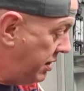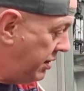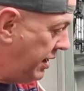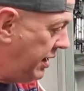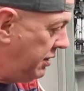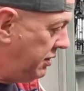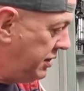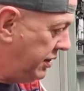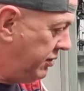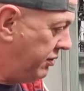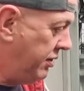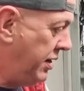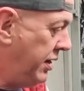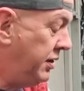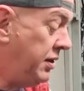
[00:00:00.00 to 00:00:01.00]
and the engine
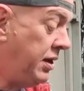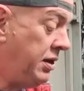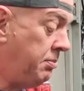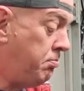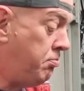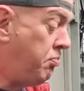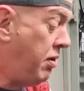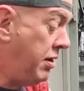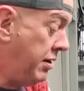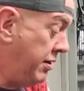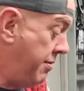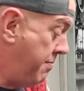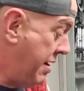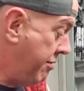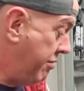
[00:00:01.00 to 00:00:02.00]
on these is
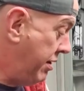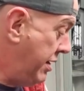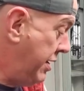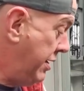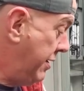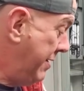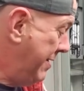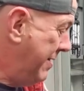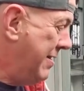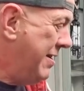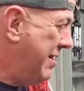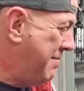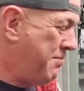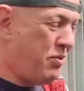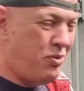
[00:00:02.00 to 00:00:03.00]
brilliant apparently.
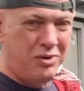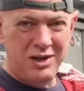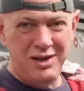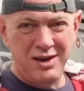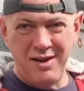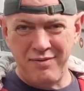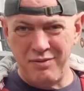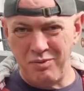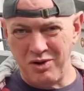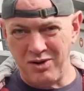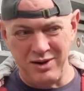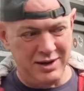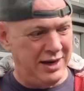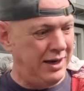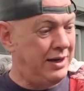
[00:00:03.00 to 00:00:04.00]
More than enough for
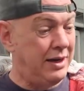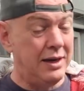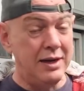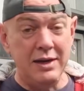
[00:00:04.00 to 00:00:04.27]
what I need.